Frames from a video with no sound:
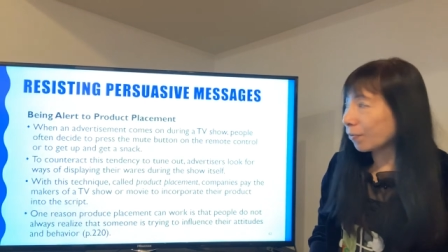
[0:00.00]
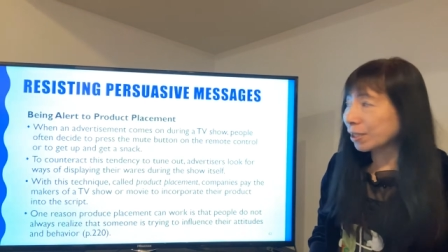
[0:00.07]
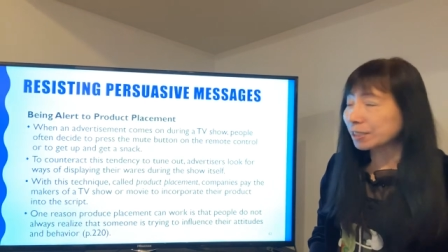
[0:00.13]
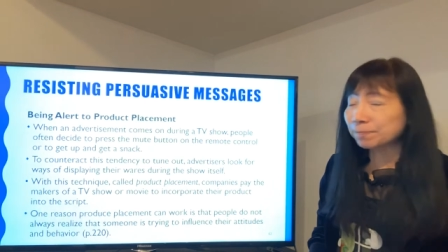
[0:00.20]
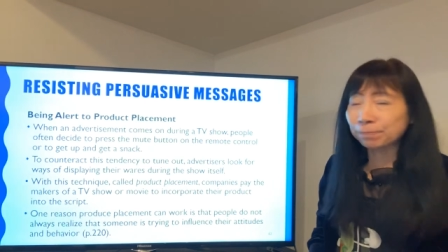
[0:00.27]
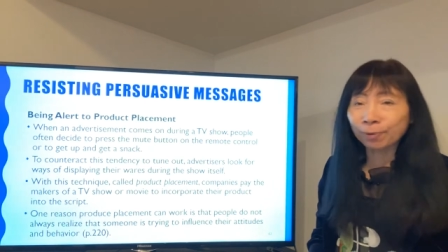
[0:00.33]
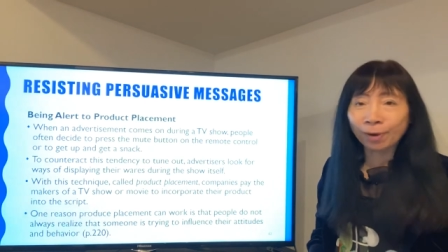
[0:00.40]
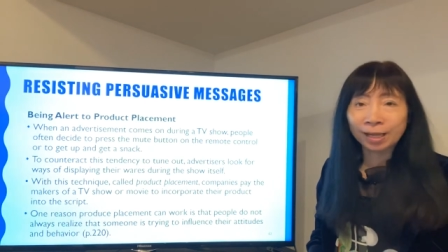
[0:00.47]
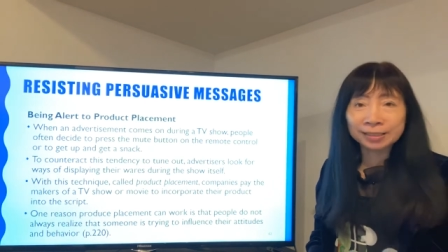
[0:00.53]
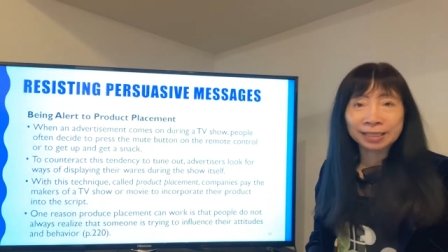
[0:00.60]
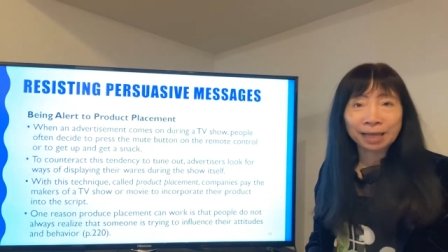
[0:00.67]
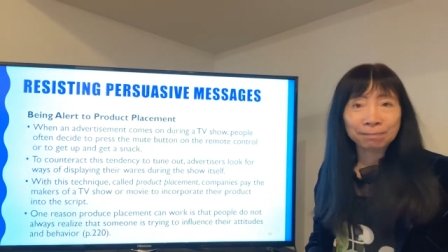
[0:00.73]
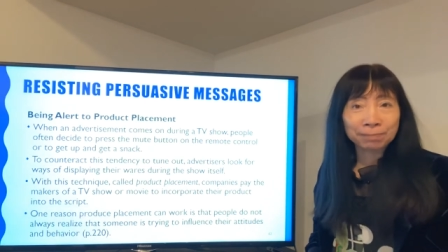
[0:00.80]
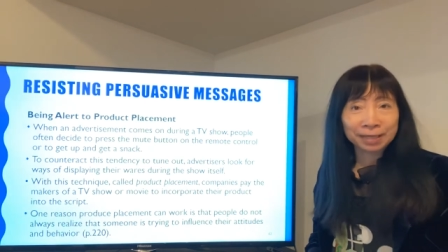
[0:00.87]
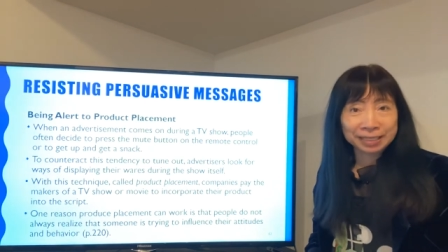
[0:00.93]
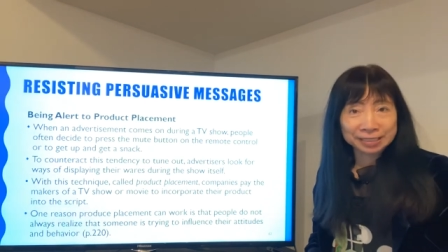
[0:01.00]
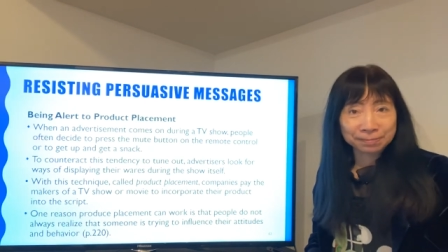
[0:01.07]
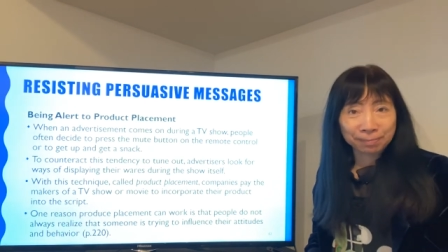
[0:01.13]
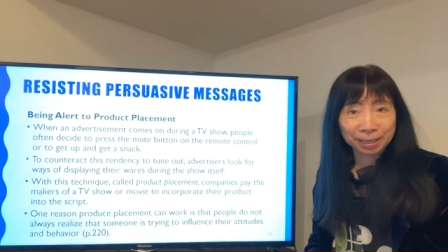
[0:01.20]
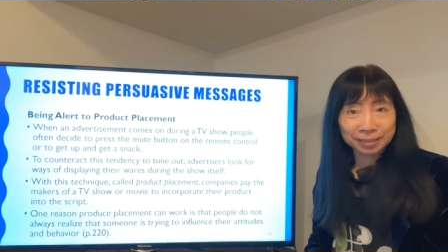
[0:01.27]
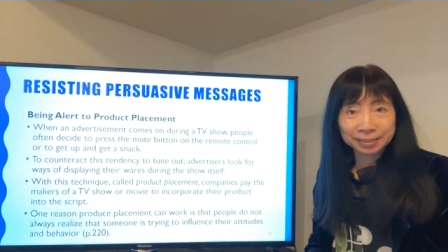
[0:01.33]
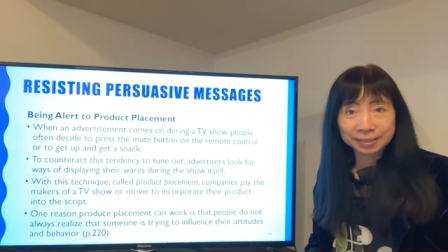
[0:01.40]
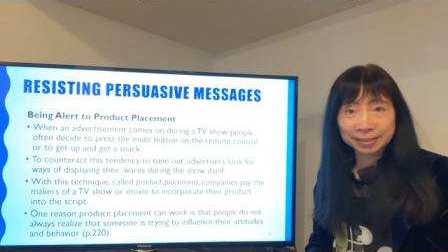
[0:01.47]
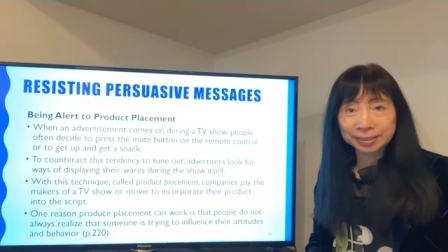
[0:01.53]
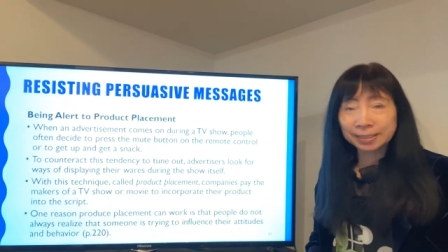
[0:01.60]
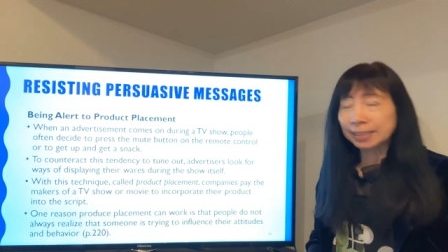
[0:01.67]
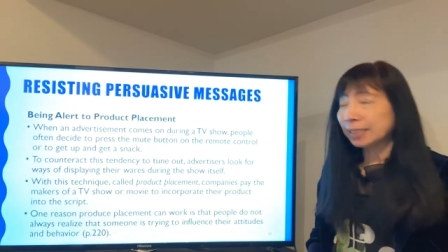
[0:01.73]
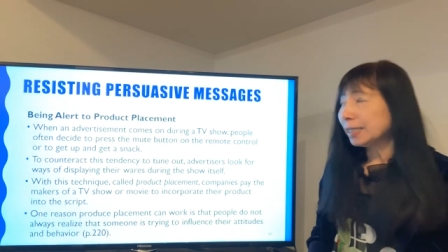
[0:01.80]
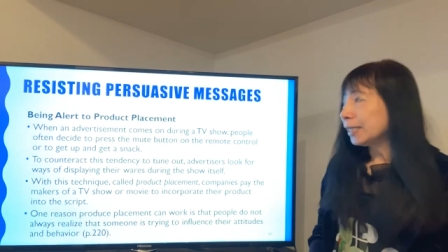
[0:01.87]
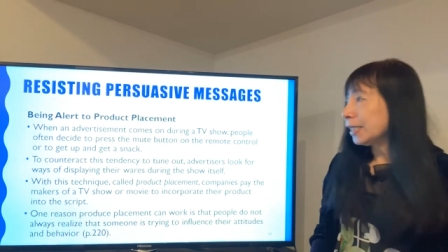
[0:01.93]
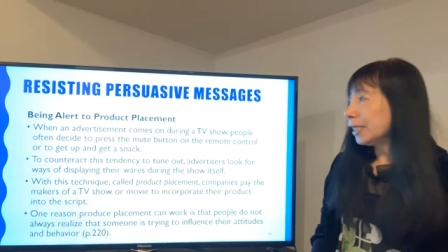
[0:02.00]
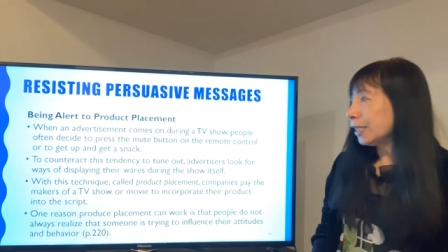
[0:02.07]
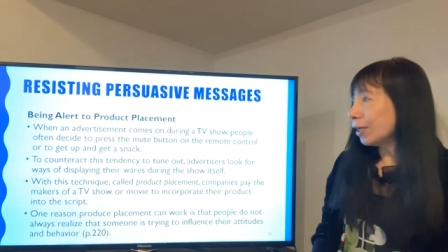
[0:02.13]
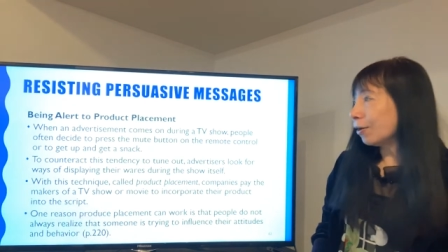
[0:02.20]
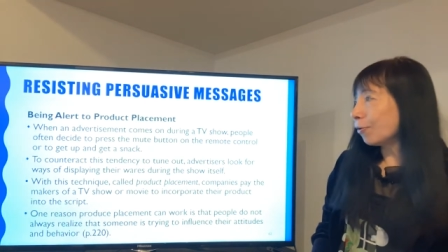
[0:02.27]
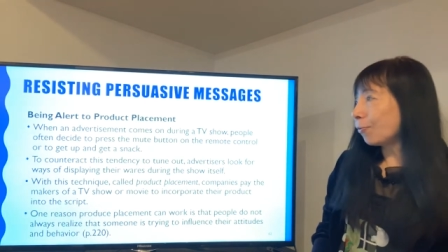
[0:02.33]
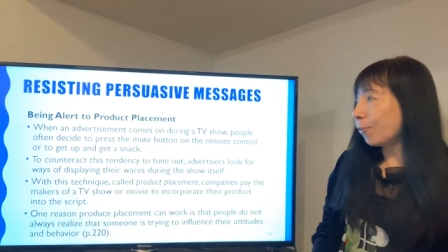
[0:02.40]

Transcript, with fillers: What's product placement? You know,